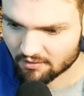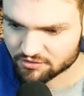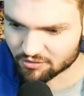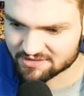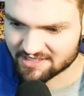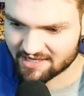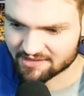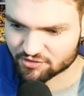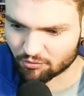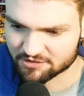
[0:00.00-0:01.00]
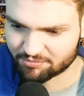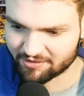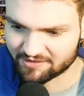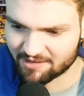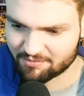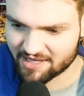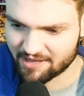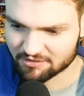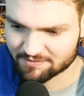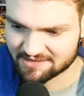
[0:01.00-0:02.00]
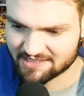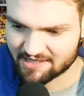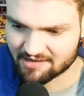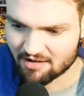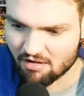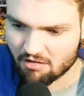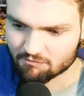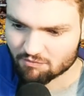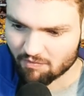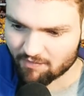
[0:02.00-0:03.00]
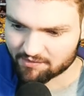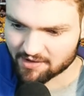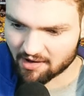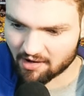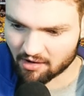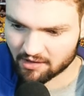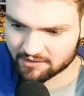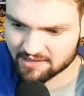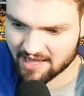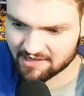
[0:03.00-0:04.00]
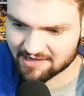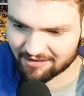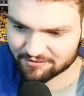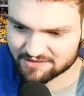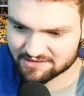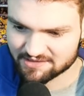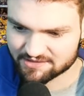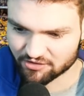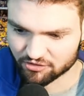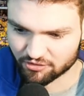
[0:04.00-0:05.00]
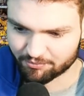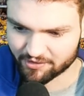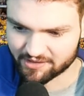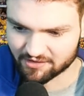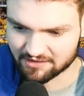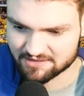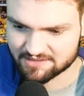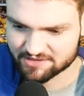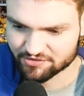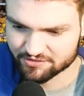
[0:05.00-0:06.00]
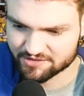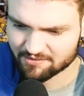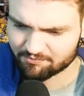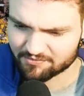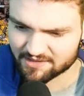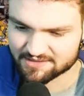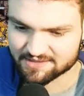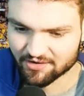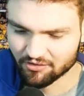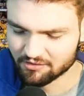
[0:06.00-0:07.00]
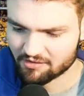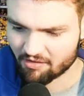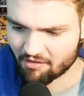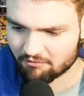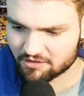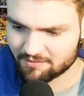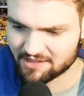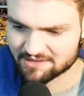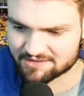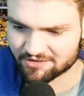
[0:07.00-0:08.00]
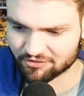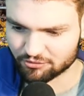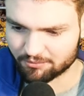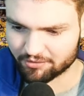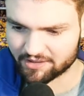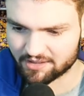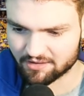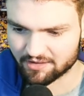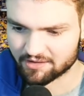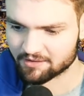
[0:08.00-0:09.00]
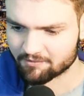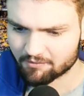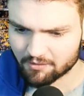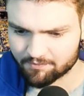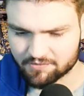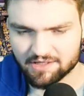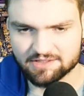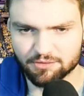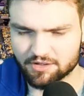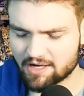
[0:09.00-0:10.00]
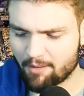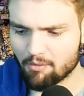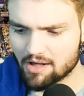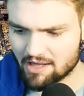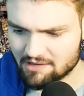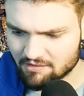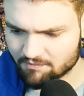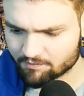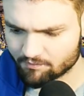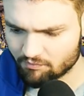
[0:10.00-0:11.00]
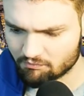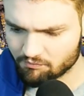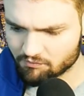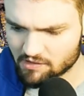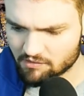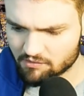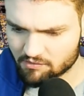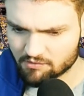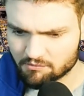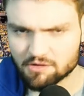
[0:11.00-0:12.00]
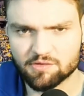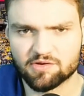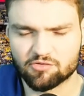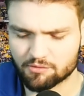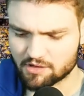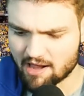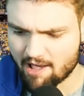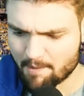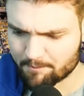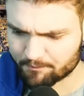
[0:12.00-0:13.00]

George Niang is the worst player in the NBA. What's my take on that now since he's still doing pretty good on the Sixers? Still? What do you mean he's still doing pretty good? He's doing good at what? What do you think he's doing good at?